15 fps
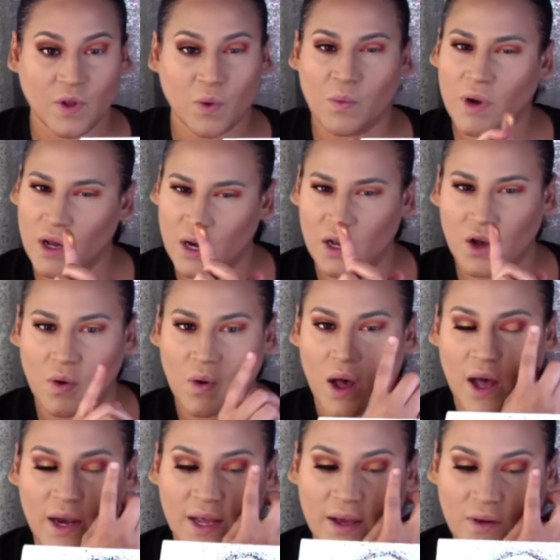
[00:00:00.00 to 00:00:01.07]
We're going to go
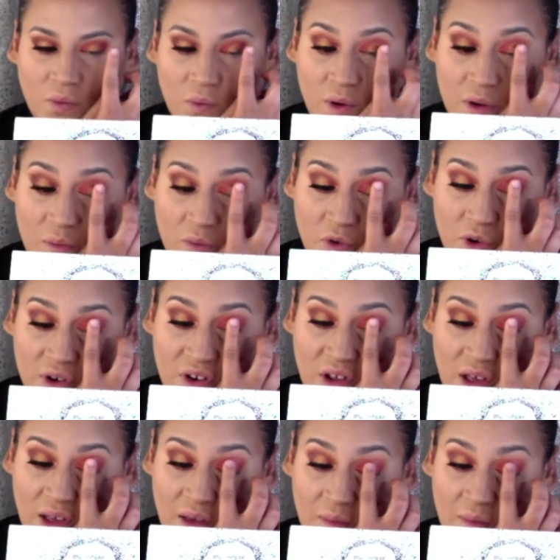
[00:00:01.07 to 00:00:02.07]
on it one more time.